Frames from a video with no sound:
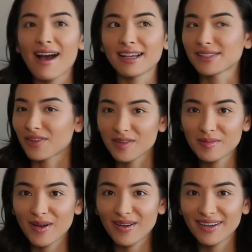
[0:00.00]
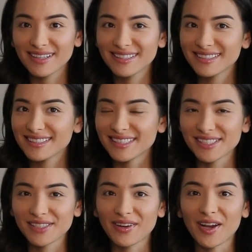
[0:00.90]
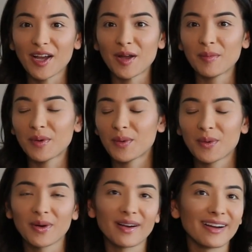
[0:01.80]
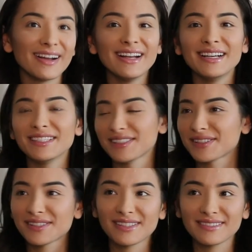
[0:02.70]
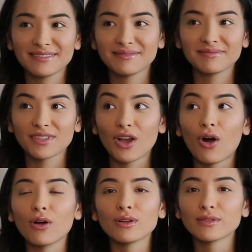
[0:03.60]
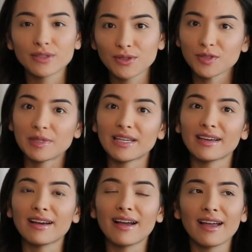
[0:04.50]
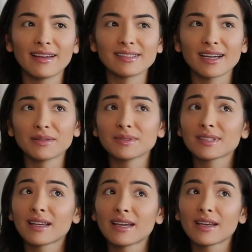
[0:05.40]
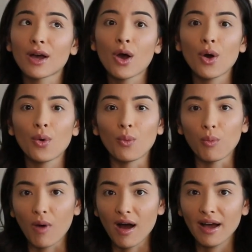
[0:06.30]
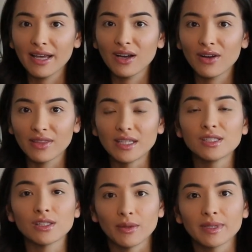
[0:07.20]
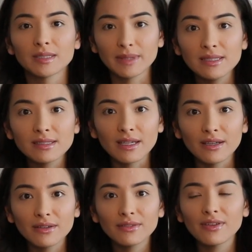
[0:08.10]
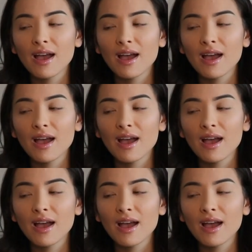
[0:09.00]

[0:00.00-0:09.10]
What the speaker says: I saw them on Instagram or just all over social media and I was like, why are these so expensive?